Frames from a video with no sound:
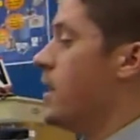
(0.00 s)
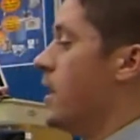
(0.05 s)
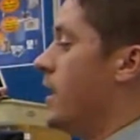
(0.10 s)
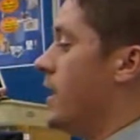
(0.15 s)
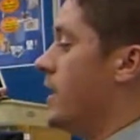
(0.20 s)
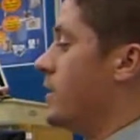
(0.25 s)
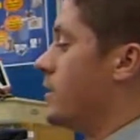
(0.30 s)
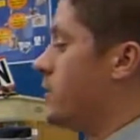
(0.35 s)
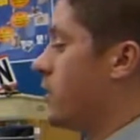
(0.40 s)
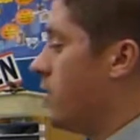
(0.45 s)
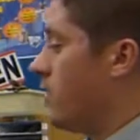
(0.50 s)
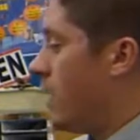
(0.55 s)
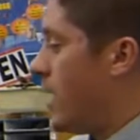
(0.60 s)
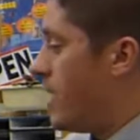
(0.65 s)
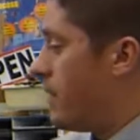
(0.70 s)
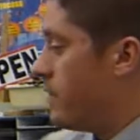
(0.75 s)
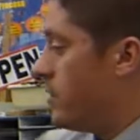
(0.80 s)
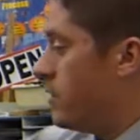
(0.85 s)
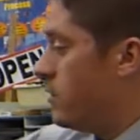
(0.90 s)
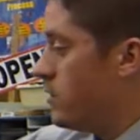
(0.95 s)
And so
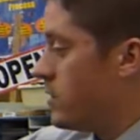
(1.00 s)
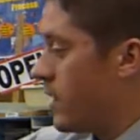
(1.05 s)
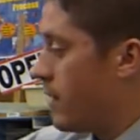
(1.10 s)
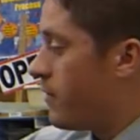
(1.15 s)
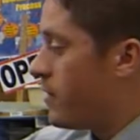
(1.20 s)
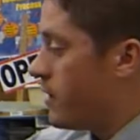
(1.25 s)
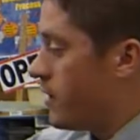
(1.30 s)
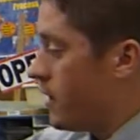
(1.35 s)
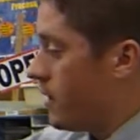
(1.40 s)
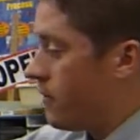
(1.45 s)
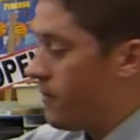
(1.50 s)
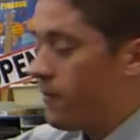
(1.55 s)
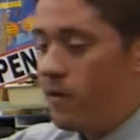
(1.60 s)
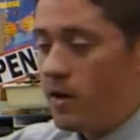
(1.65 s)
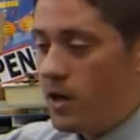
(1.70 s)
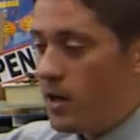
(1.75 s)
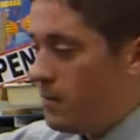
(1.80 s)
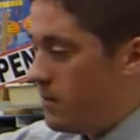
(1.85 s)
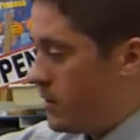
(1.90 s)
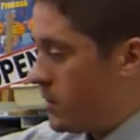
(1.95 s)
I've used everything
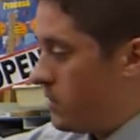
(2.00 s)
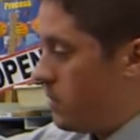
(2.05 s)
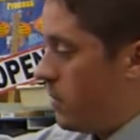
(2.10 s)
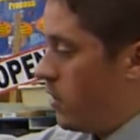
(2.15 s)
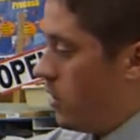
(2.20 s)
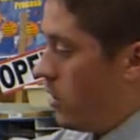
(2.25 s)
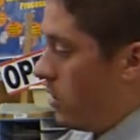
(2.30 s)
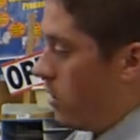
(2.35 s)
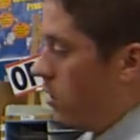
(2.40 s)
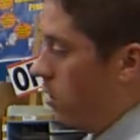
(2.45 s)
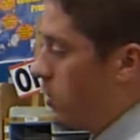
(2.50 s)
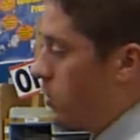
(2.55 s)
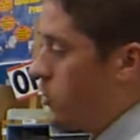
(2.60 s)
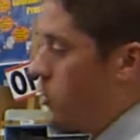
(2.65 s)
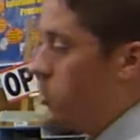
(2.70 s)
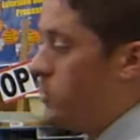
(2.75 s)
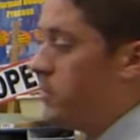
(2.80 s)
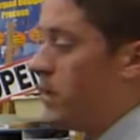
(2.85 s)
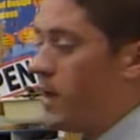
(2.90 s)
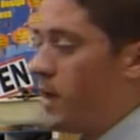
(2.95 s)
from small
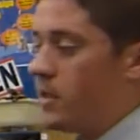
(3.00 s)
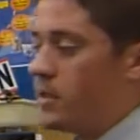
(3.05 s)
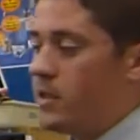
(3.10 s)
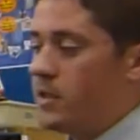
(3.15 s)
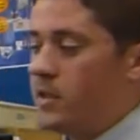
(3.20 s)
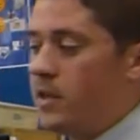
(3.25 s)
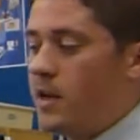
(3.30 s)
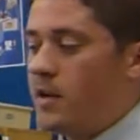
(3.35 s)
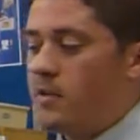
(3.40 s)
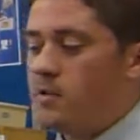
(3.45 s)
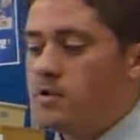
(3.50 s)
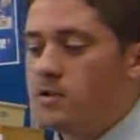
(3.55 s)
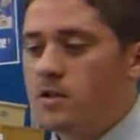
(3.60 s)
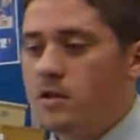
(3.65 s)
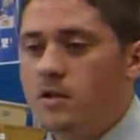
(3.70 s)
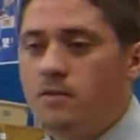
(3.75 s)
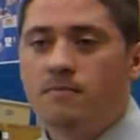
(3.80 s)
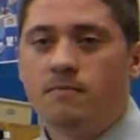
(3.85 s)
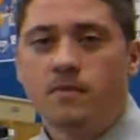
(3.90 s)
shoebox containers,